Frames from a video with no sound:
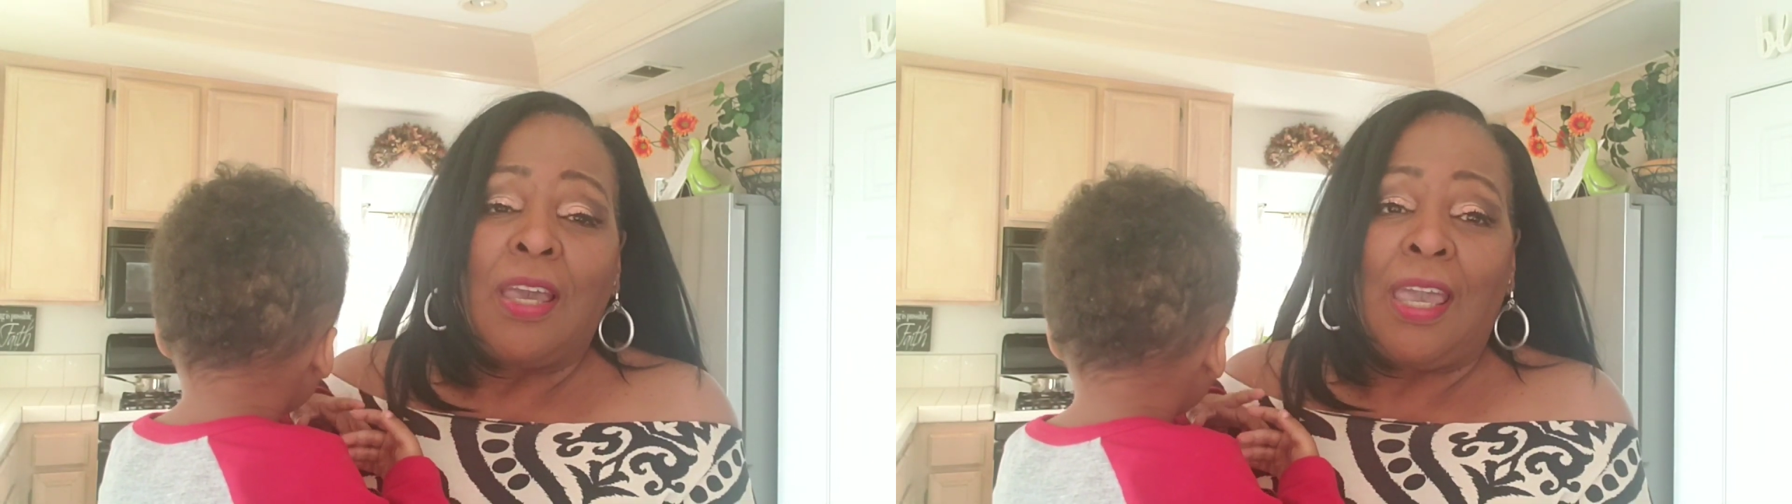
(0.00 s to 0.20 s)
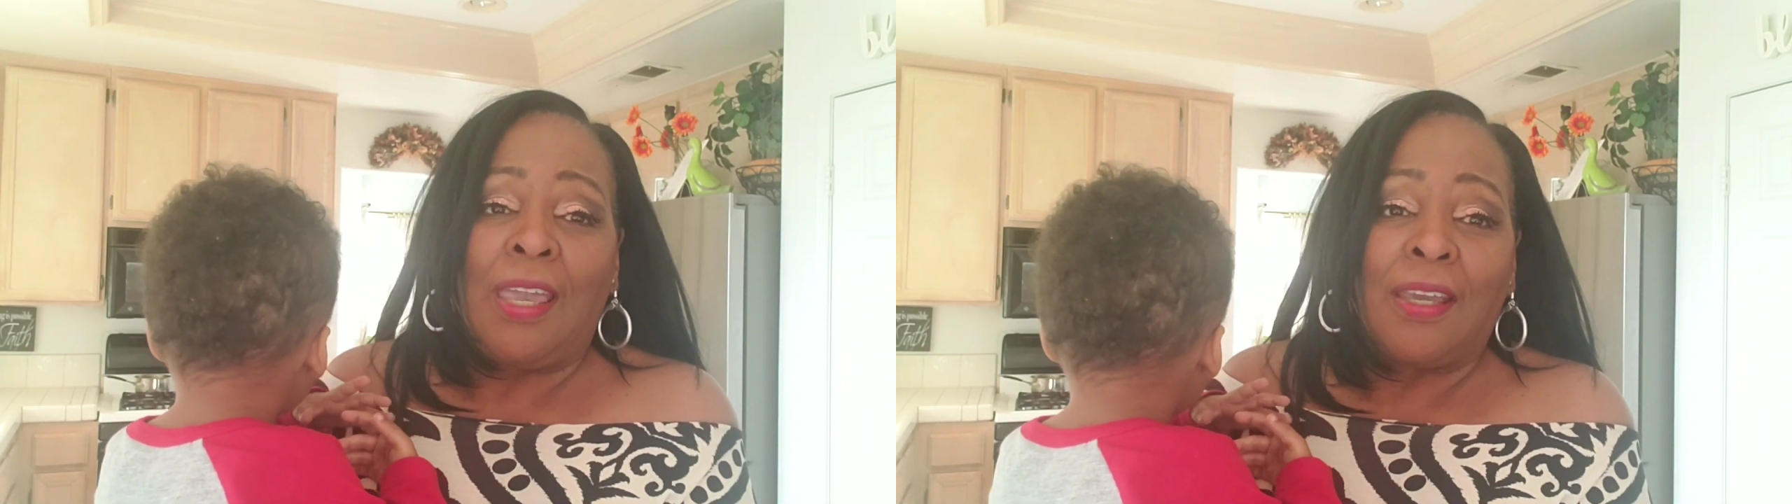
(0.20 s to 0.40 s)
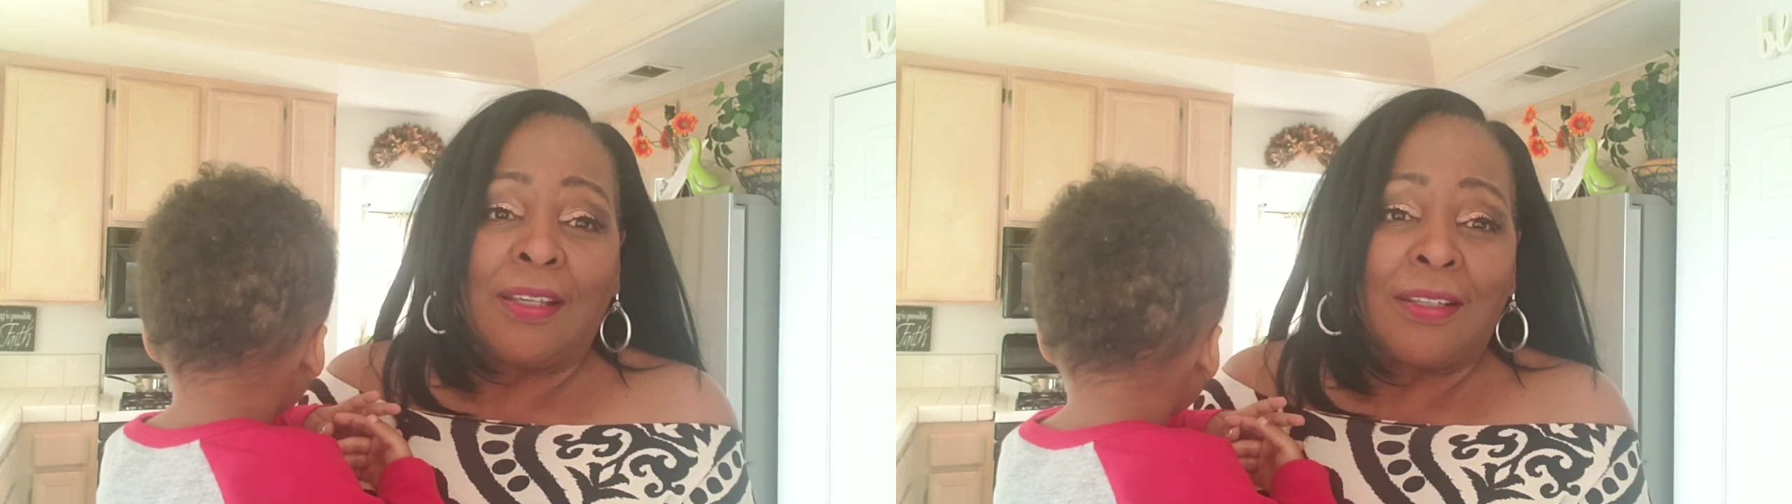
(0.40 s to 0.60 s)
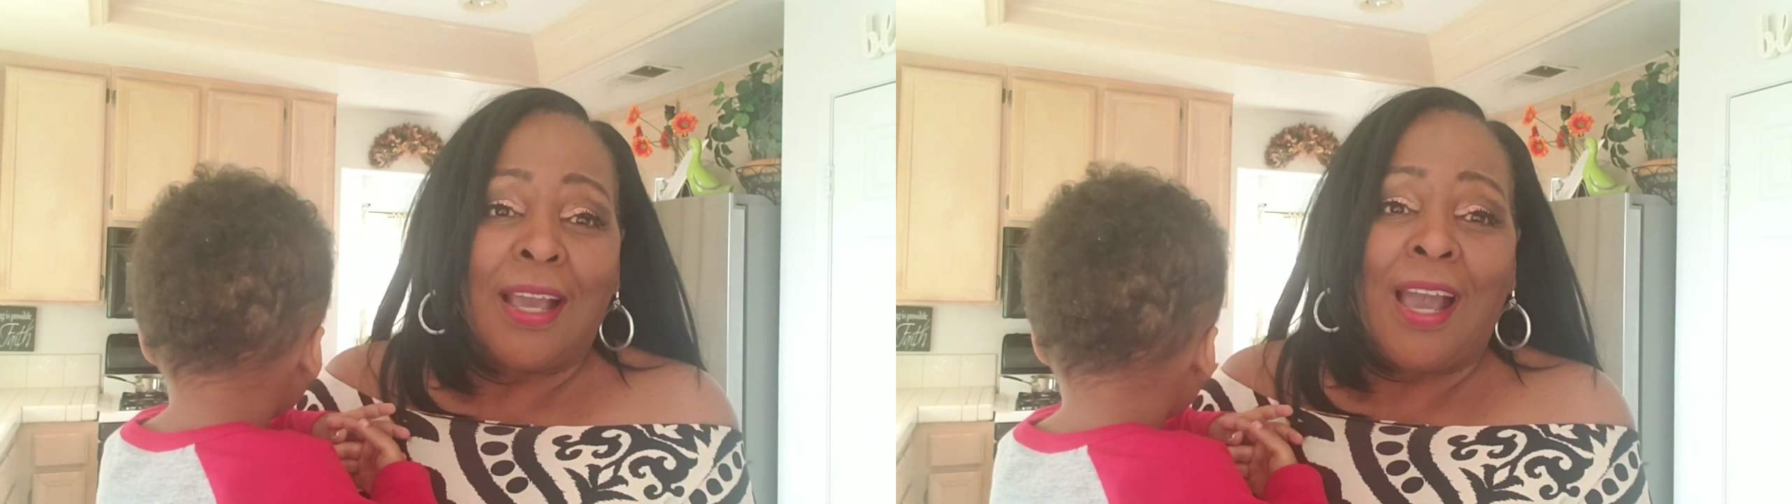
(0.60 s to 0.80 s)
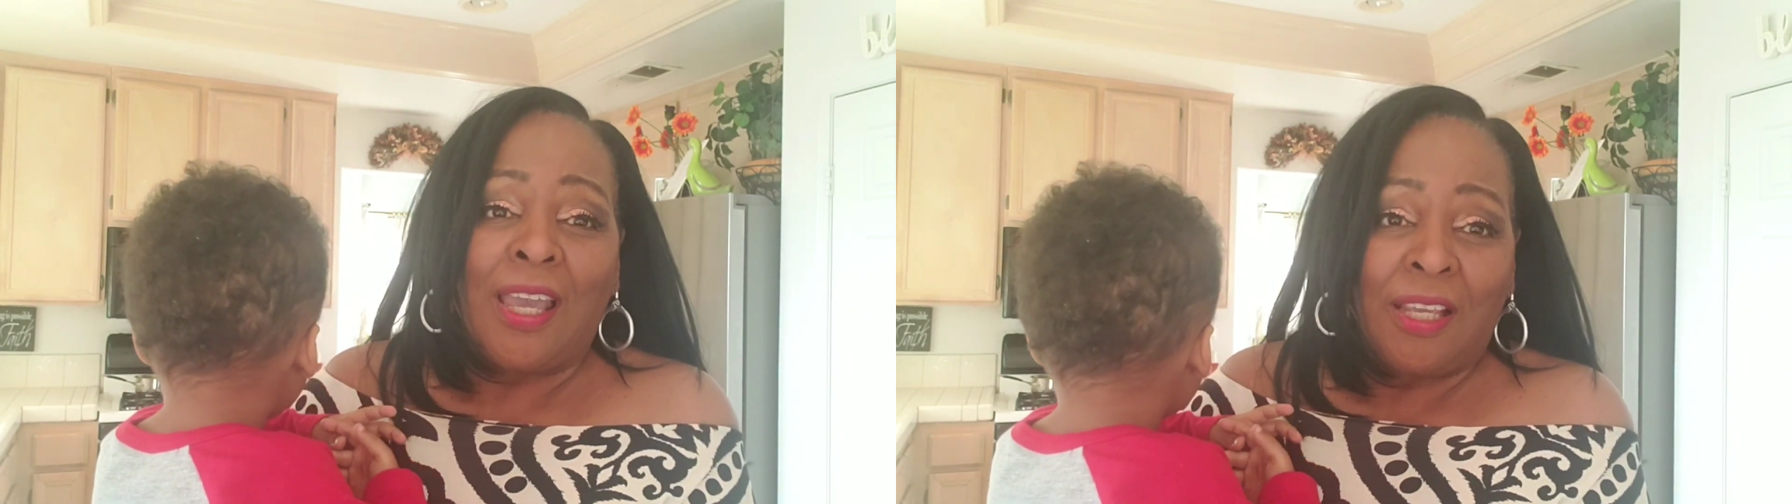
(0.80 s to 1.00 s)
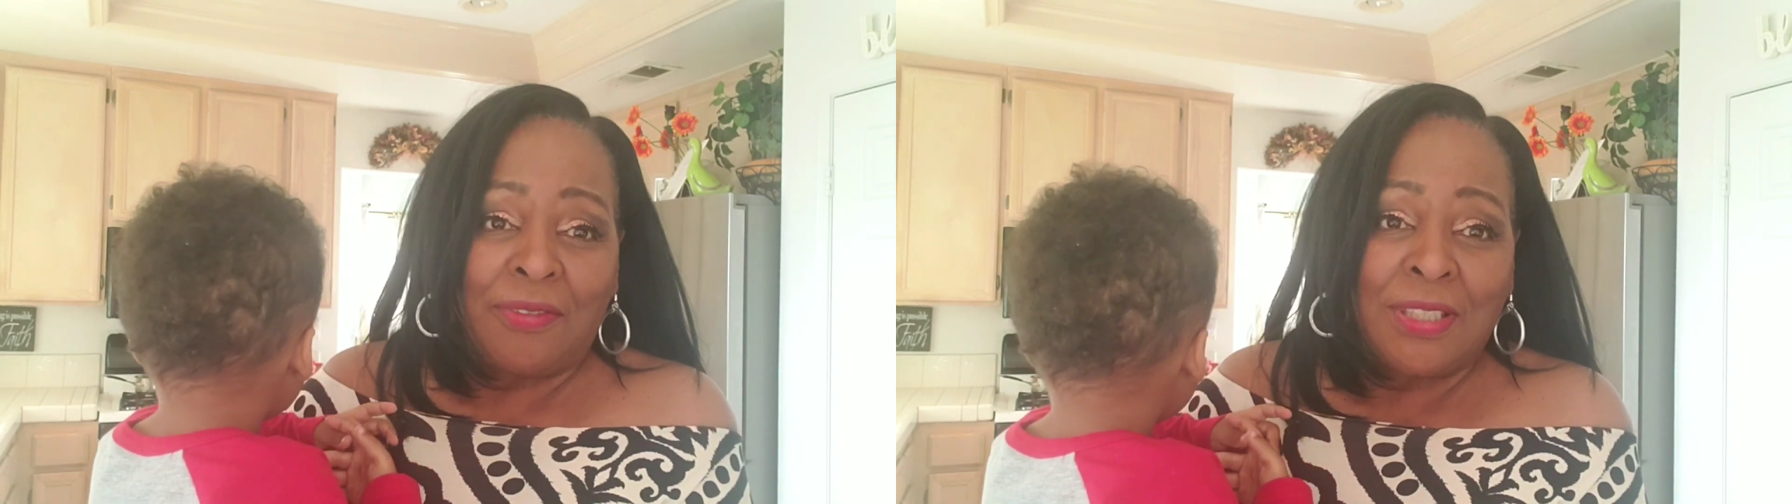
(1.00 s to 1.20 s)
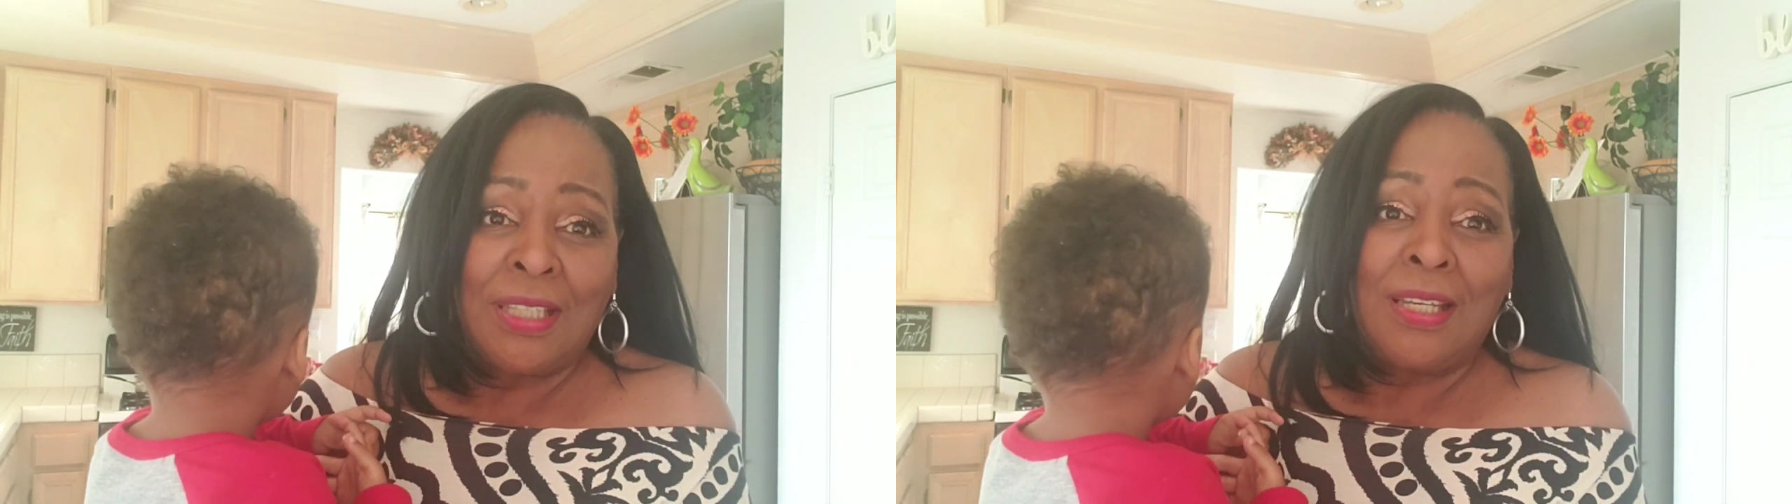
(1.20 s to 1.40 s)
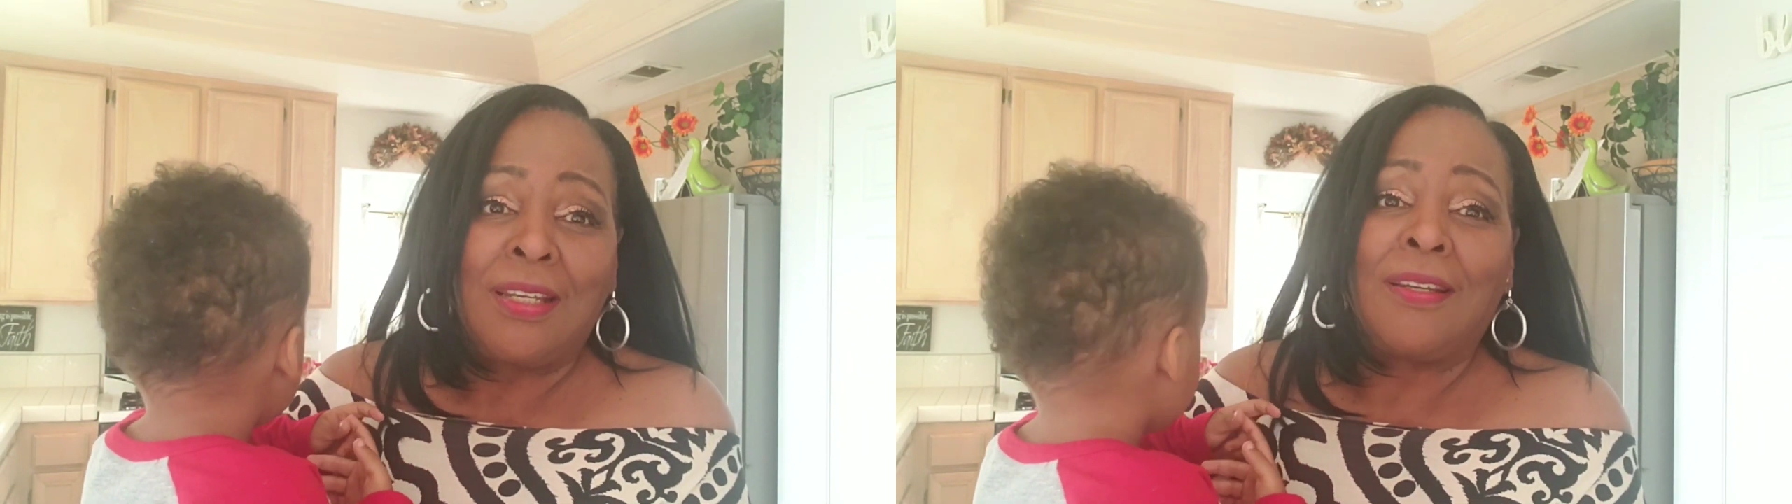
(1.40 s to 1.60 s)
and I have
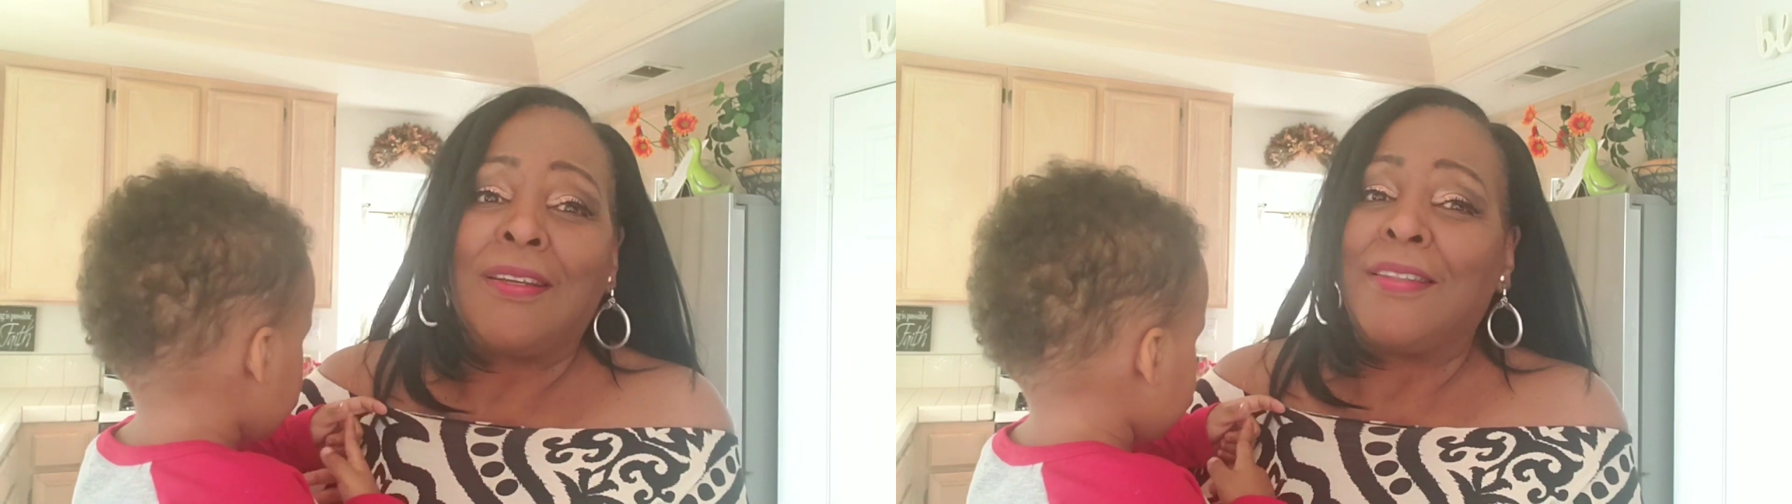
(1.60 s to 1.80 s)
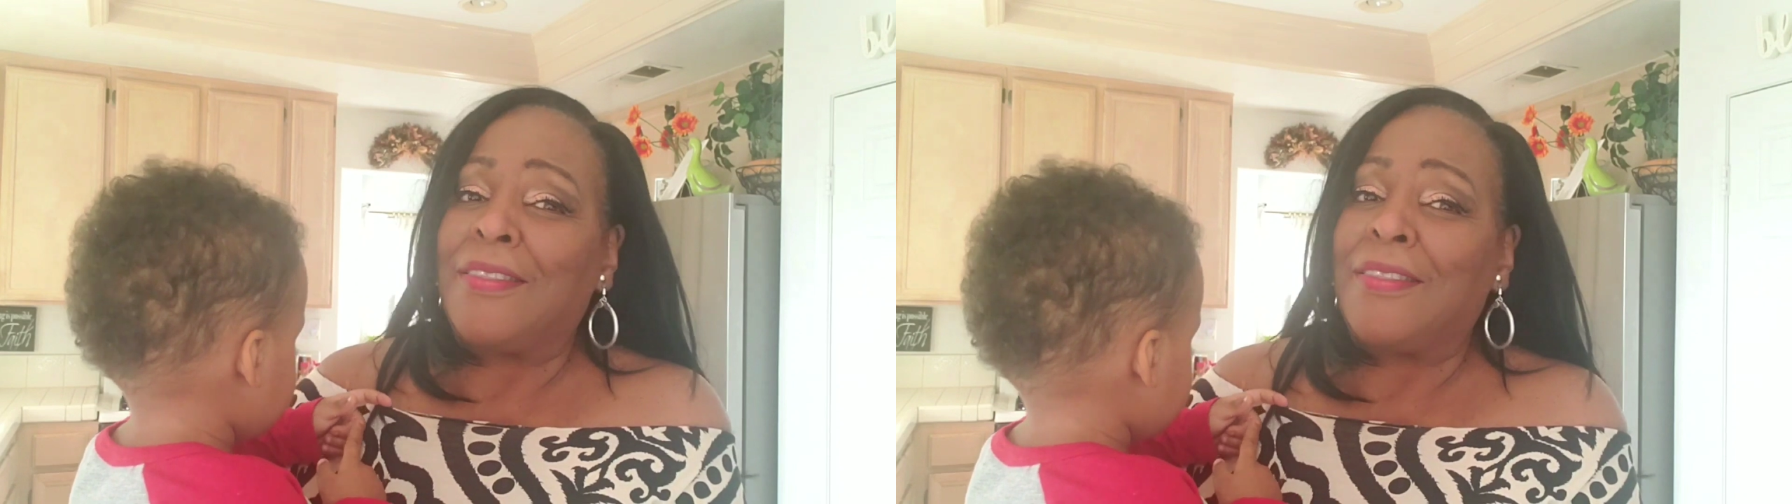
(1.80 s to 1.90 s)
seen